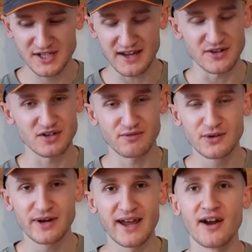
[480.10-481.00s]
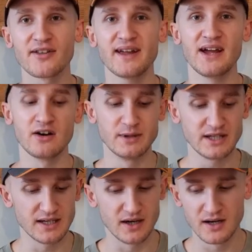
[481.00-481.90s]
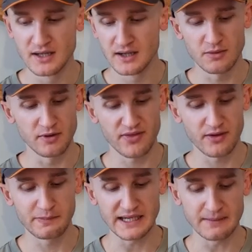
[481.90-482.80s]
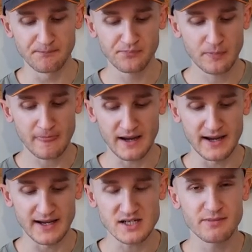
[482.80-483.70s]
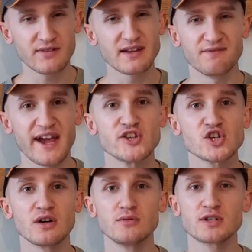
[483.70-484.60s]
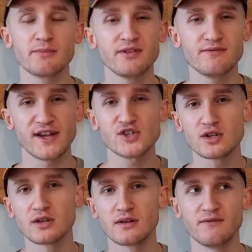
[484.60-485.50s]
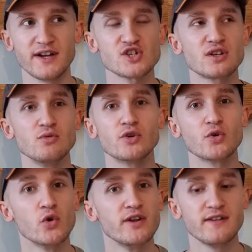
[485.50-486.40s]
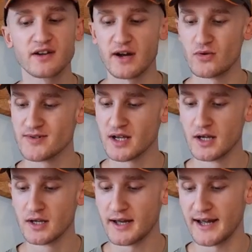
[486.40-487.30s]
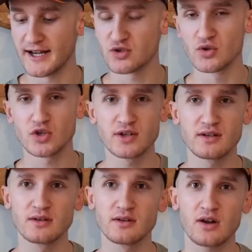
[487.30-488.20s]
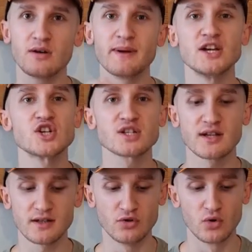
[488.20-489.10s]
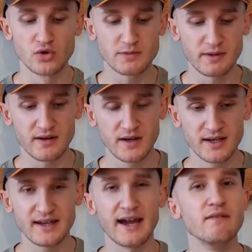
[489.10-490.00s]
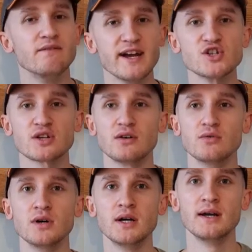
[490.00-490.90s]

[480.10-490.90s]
yeah, there's a real earth element here with the peat. Uh, something like vegetal, something veget vegetal grown in the ground. Uh, so not herbaceous like the nose, but yeah, vegetal.